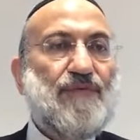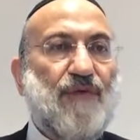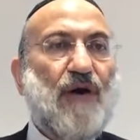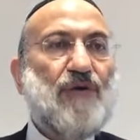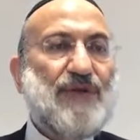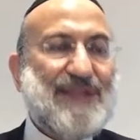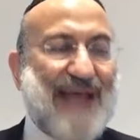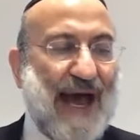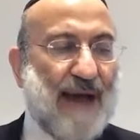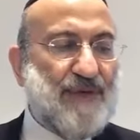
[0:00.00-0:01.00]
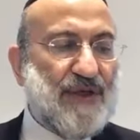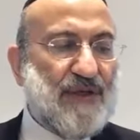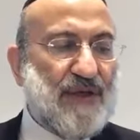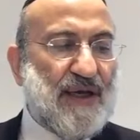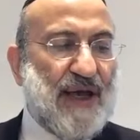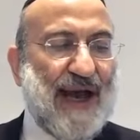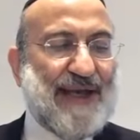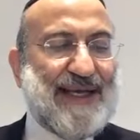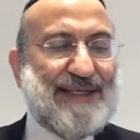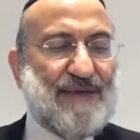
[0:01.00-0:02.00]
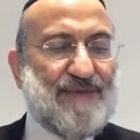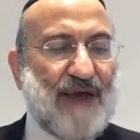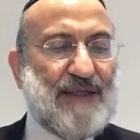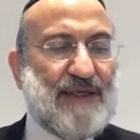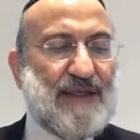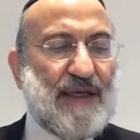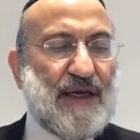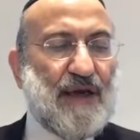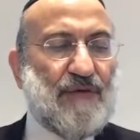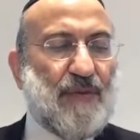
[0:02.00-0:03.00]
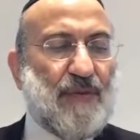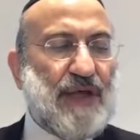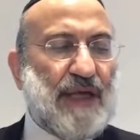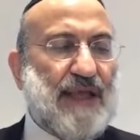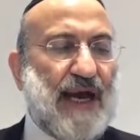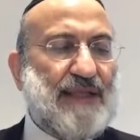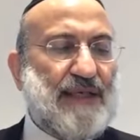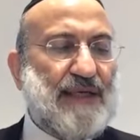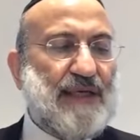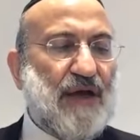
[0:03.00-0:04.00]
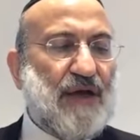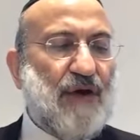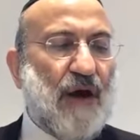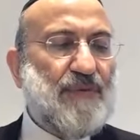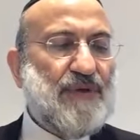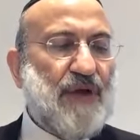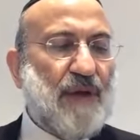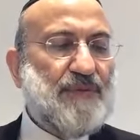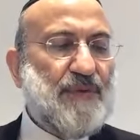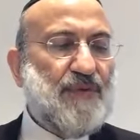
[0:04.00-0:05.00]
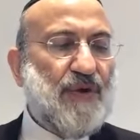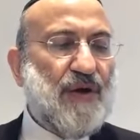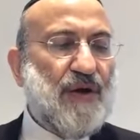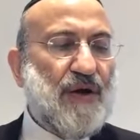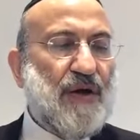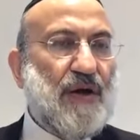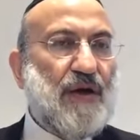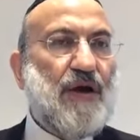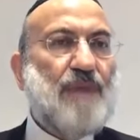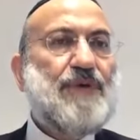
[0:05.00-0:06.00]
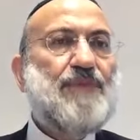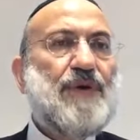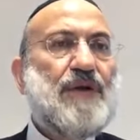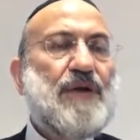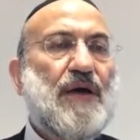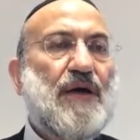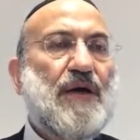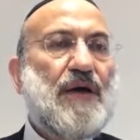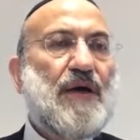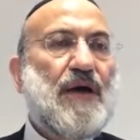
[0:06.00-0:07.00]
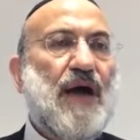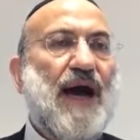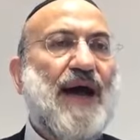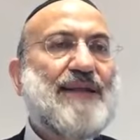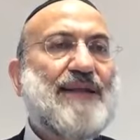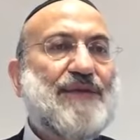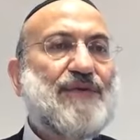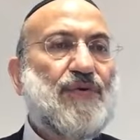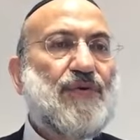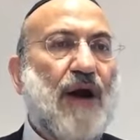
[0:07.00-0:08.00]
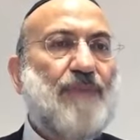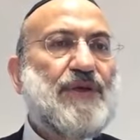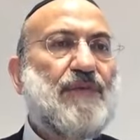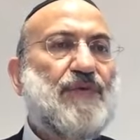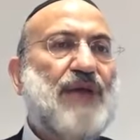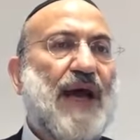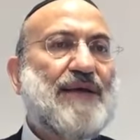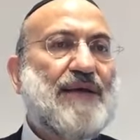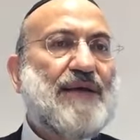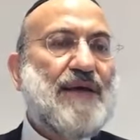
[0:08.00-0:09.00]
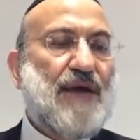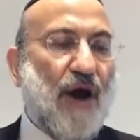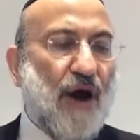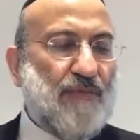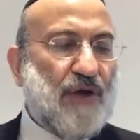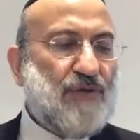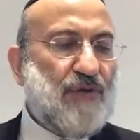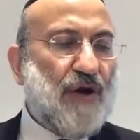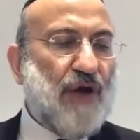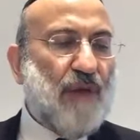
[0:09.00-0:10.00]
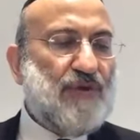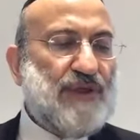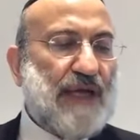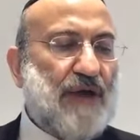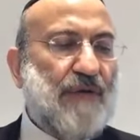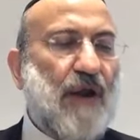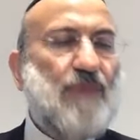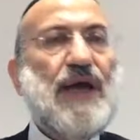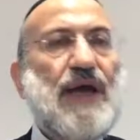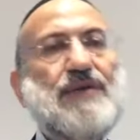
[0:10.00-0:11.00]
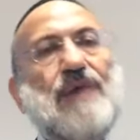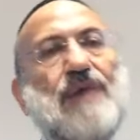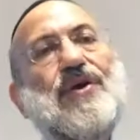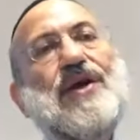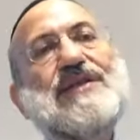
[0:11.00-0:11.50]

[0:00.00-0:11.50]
follow his habit and doesn't find it. And he gonna rob people, and through robbing, he would die. Amra Torah, Yamut Zakai, Yamut Khalil. Torah